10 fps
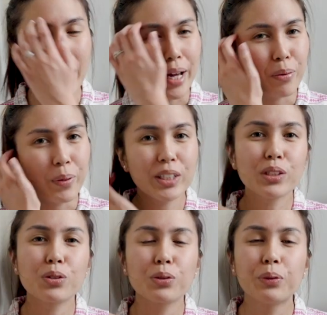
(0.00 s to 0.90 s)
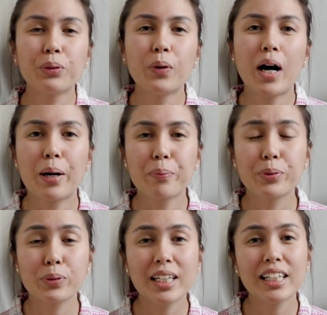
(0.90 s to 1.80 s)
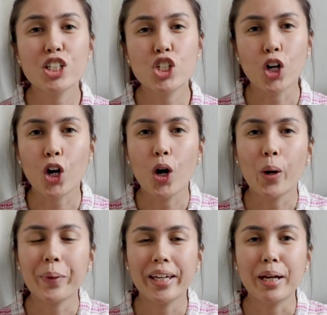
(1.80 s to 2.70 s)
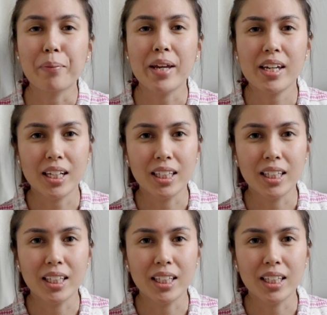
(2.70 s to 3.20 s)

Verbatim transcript: I went to um, beautylish.com and I made